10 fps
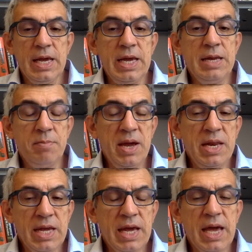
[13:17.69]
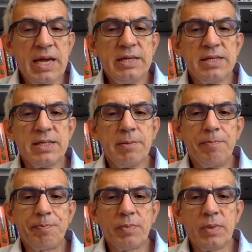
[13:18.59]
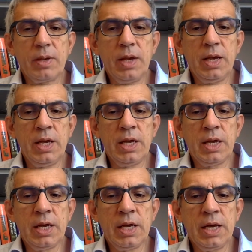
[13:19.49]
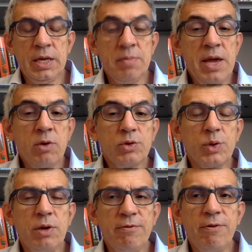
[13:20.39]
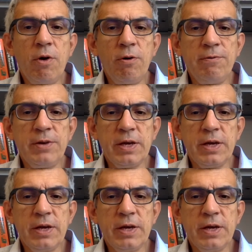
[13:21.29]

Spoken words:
In many cases, it may also involve